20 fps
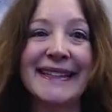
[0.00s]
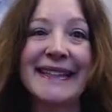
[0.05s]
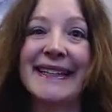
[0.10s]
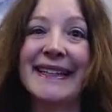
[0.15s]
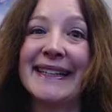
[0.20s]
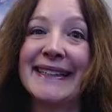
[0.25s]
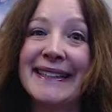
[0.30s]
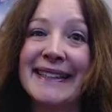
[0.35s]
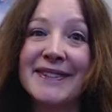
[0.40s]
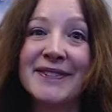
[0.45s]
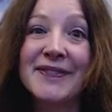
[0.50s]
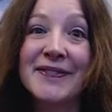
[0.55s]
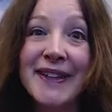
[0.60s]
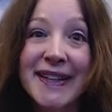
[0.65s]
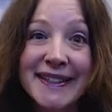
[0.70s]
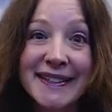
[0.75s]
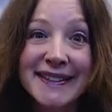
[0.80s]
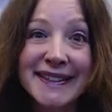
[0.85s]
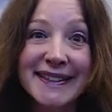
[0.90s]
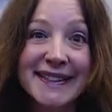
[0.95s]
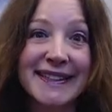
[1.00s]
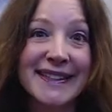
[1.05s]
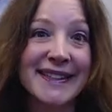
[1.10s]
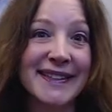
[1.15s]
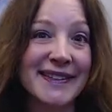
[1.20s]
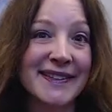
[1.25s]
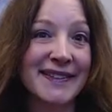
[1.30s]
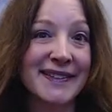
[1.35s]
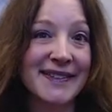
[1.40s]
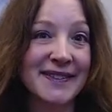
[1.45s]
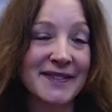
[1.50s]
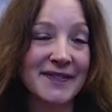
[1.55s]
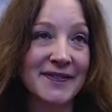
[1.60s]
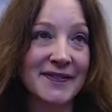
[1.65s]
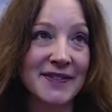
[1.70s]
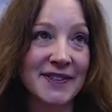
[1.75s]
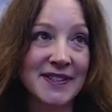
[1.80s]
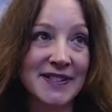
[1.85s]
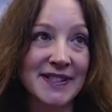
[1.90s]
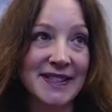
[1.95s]
And then finally, the other
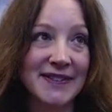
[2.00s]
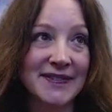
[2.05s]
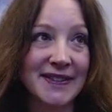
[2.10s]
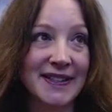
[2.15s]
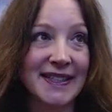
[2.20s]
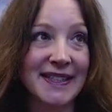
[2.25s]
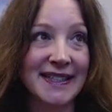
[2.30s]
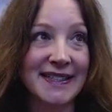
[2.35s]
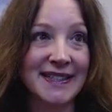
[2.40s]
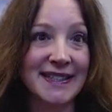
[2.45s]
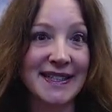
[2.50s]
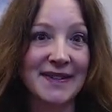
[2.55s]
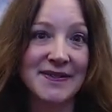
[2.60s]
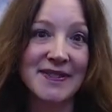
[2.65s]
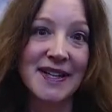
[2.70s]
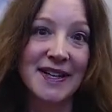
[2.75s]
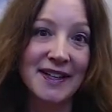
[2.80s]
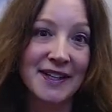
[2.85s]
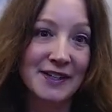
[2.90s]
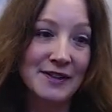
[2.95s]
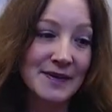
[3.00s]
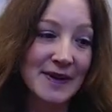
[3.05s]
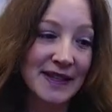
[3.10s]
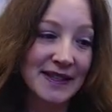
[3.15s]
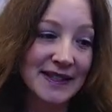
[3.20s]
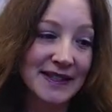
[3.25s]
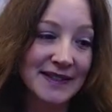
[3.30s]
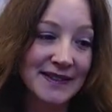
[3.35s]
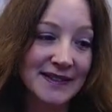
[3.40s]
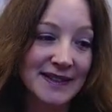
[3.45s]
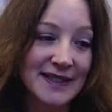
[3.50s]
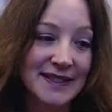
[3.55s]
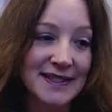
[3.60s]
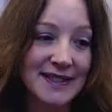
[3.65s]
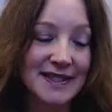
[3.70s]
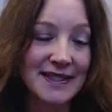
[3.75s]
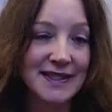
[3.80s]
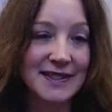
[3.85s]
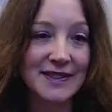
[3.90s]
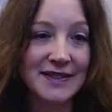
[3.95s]
version of connected I'm talking about here
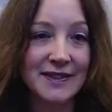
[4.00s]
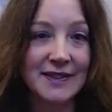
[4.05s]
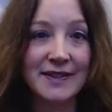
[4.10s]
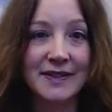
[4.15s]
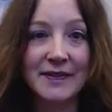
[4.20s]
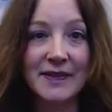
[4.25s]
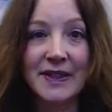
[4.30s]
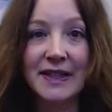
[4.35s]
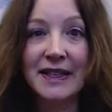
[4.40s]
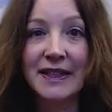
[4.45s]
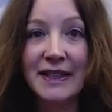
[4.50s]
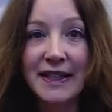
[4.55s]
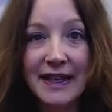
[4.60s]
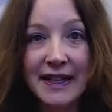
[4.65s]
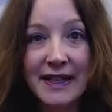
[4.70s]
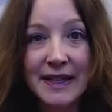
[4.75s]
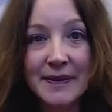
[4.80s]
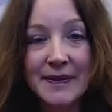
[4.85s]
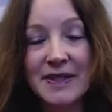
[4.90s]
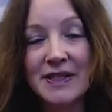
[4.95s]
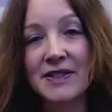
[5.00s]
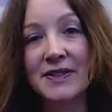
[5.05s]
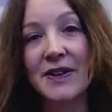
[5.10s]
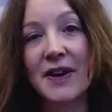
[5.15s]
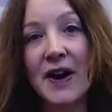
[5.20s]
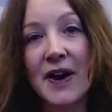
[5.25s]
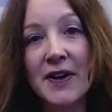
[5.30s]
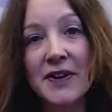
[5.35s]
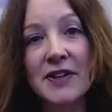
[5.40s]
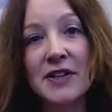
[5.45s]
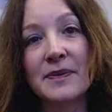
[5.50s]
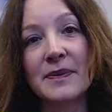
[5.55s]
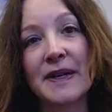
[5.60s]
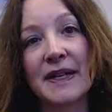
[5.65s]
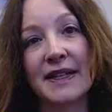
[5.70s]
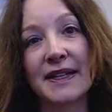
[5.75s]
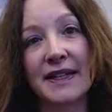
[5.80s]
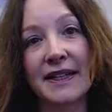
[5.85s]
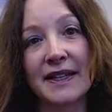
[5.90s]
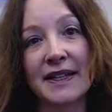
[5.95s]
is your claim, is your
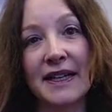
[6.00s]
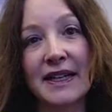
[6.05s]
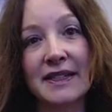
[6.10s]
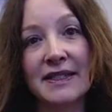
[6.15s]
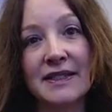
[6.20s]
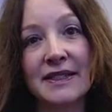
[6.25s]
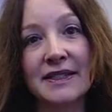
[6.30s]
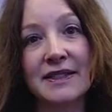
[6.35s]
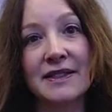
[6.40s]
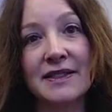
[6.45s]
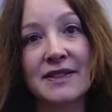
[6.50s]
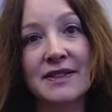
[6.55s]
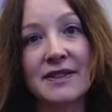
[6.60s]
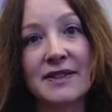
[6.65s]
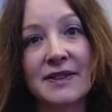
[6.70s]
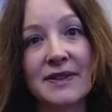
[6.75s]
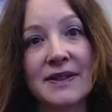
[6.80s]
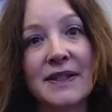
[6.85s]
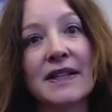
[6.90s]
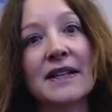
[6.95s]
argument connected to